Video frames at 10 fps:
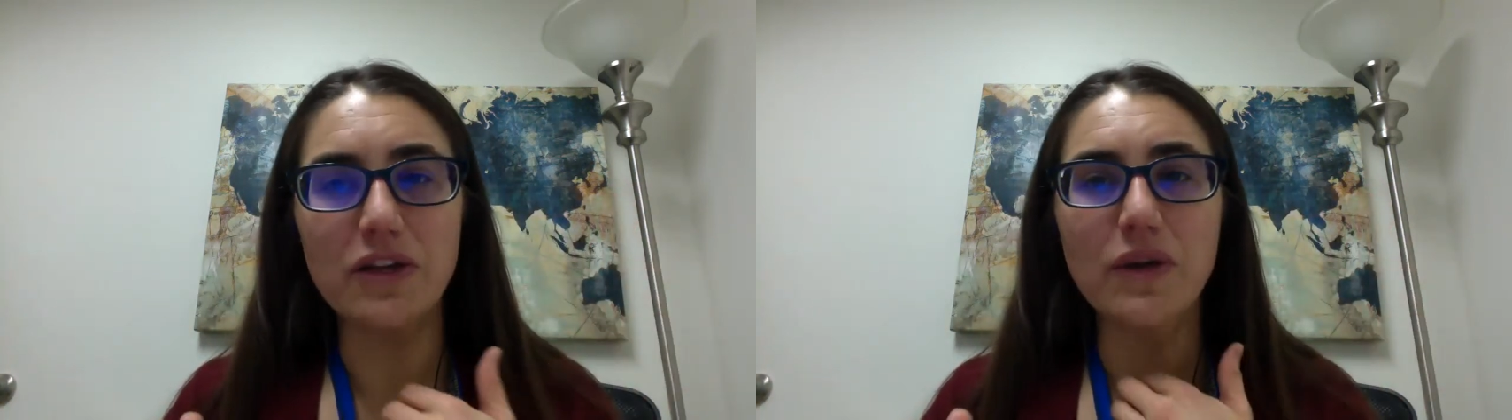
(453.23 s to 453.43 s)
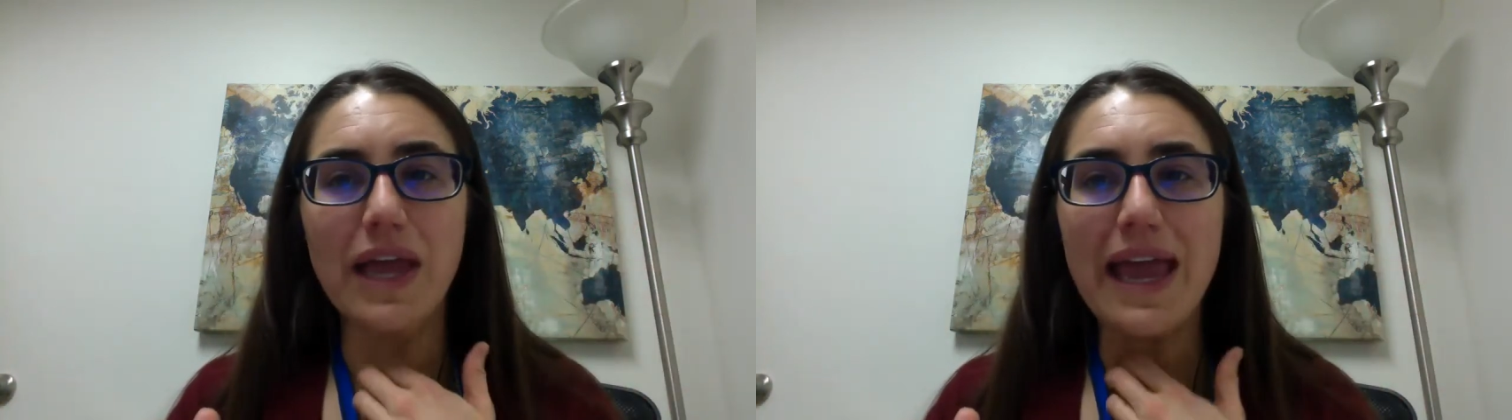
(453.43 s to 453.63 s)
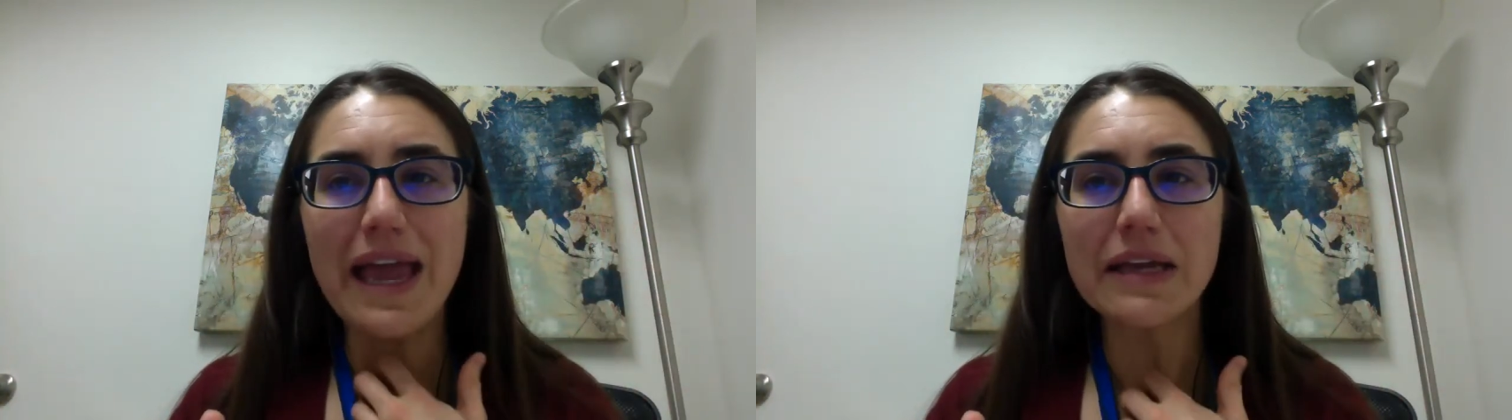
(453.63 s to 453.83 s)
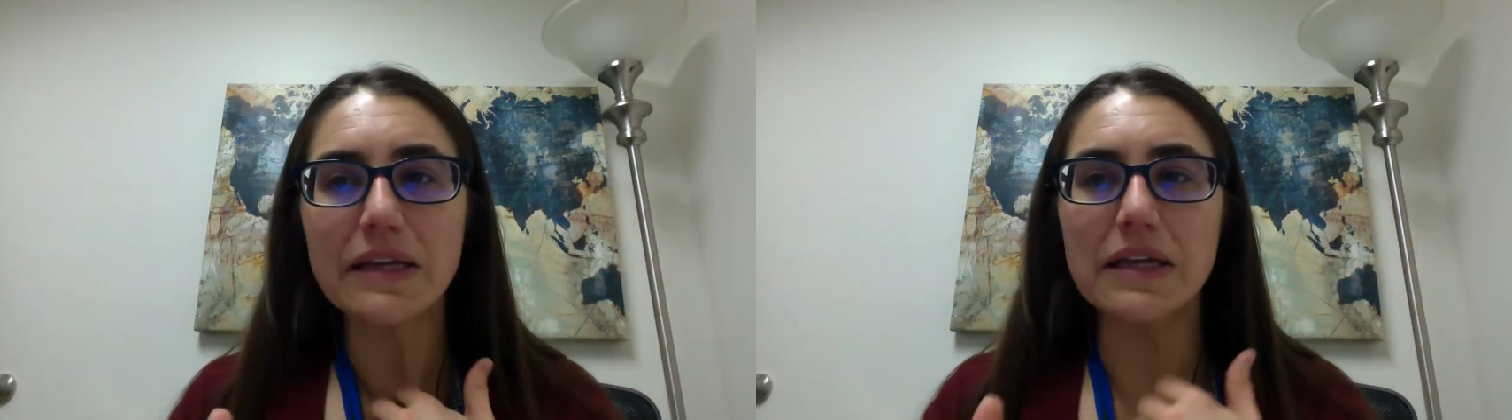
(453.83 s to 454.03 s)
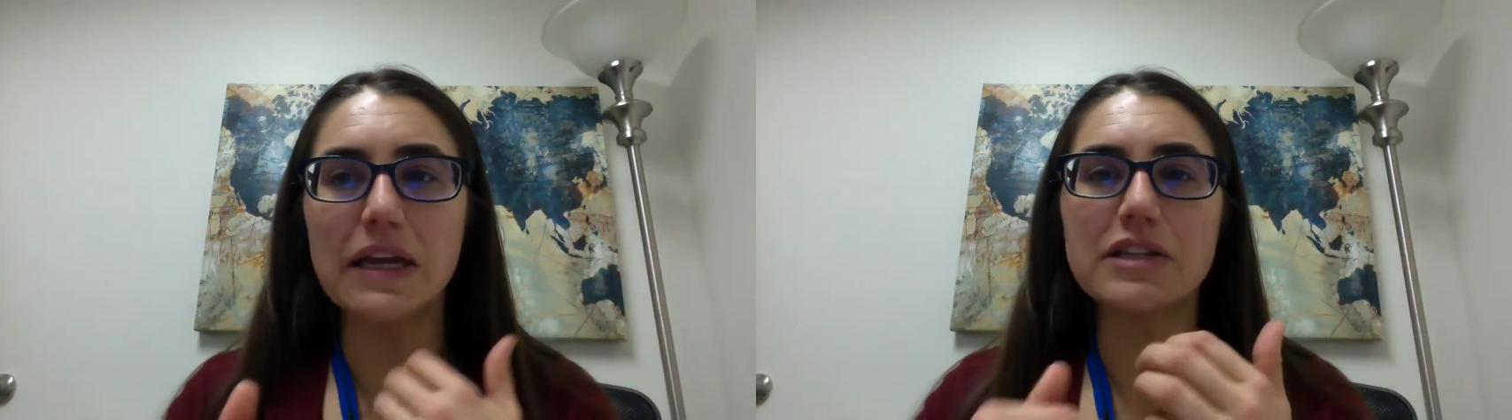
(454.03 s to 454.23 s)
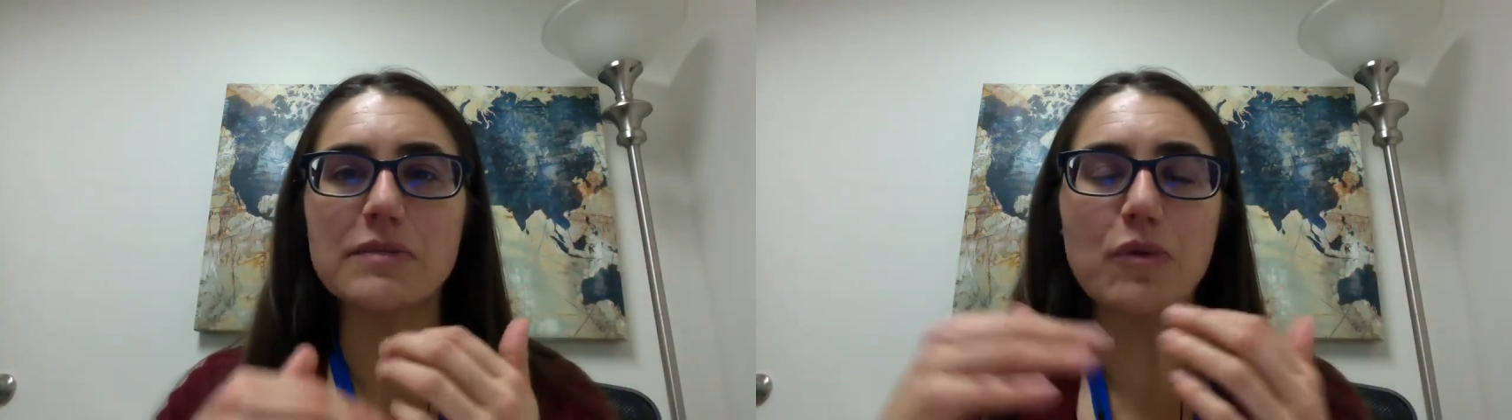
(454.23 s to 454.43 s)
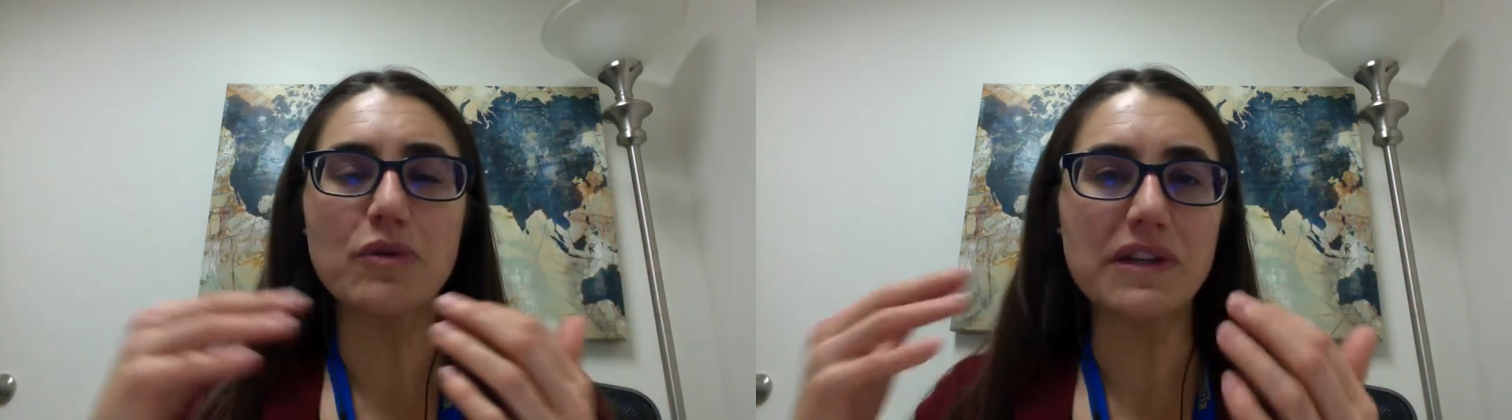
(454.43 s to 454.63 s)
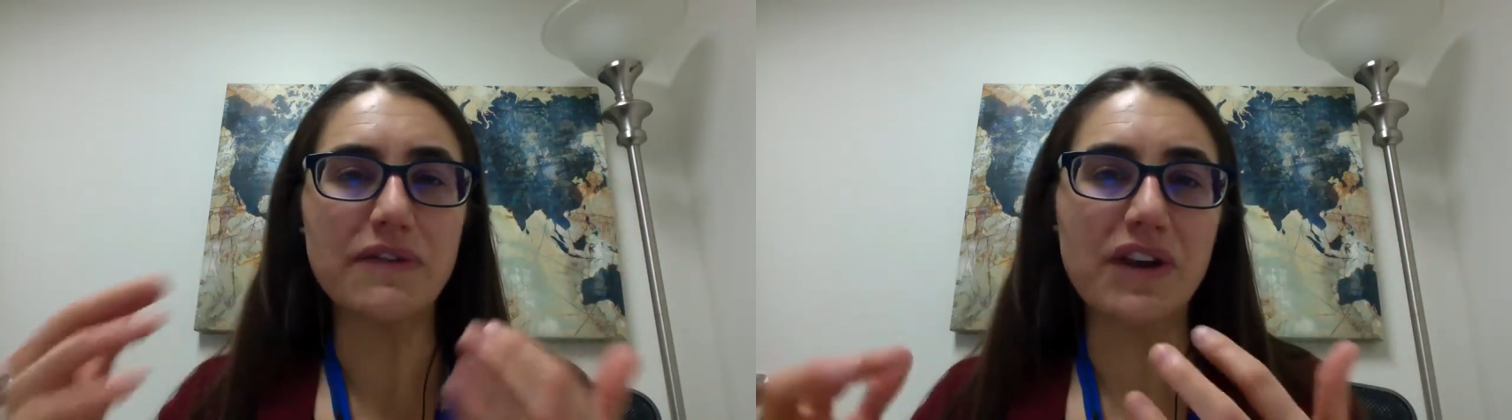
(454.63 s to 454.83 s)
You can explore
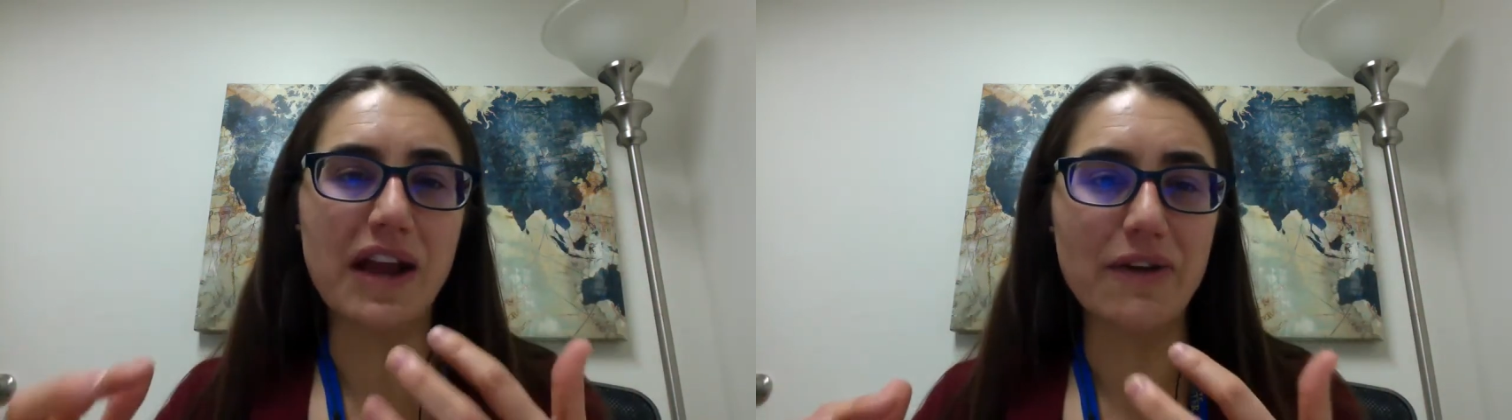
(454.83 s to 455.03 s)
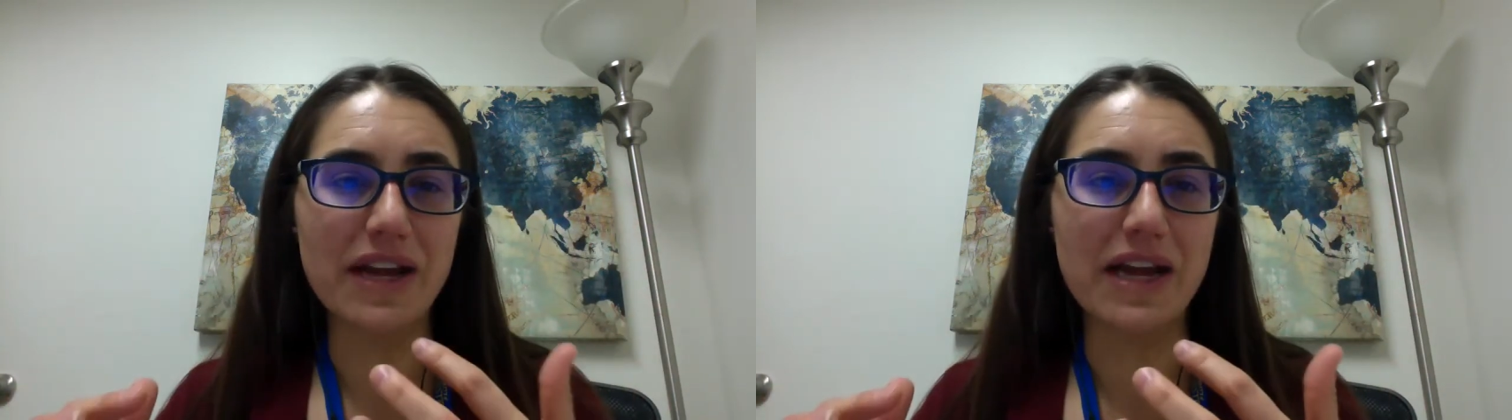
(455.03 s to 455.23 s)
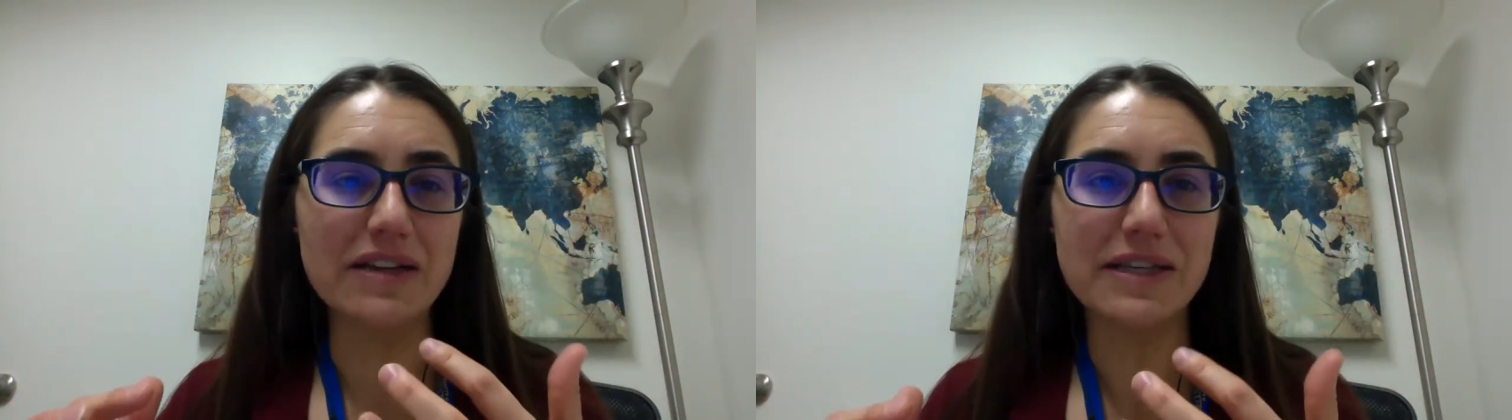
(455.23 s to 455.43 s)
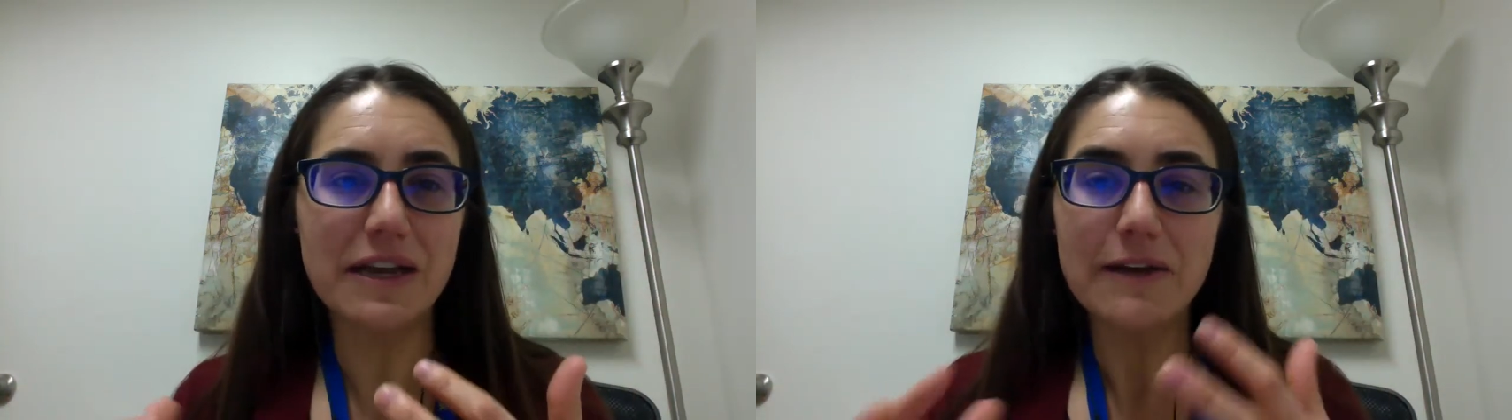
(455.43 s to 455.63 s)
different areas,